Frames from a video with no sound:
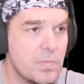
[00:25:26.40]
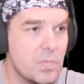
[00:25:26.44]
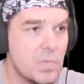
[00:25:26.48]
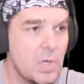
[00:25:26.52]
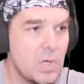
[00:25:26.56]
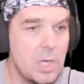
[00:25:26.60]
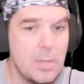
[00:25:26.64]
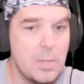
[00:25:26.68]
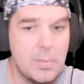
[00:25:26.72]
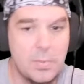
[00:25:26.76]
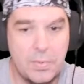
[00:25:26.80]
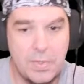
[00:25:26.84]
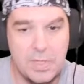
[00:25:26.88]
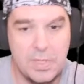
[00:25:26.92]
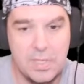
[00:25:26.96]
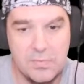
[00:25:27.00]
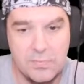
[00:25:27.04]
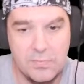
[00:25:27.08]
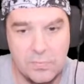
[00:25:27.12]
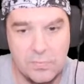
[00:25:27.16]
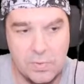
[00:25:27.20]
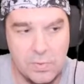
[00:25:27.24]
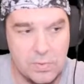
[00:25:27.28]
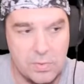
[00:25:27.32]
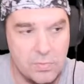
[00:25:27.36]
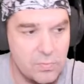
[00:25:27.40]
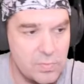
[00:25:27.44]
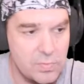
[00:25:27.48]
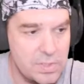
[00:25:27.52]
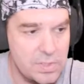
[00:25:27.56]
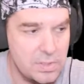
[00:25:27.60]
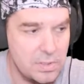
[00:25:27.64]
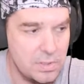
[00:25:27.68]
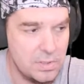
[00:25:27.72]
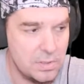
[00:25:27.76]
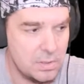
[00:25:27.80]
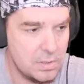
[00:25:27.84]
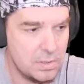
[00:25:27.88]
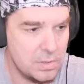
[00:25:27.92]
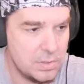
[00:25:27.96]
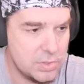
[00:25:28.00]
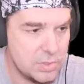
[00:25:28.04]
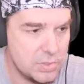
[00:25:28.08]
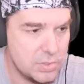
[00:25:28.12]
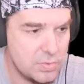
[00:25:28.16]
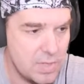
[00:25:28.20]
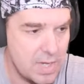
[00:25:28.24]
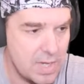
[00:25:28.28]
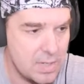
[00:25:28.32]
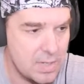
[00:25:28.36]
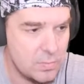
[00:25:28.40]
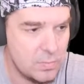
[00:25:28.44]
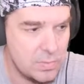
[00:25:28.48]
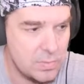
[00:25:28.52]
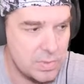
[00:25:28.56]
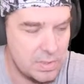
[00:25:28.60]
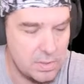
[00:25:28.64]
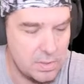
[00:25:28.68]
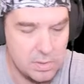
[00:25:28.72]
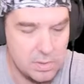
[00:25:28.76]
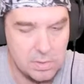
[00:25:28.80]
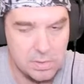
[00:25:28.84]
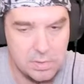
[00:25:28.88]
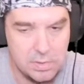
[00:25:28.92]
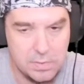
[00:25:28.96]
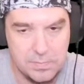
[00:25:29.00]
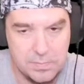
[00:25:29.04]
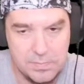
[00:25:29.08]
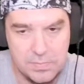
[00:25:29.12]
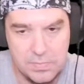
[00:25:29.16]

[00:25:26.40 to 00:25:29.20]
upgraded front and rear track width or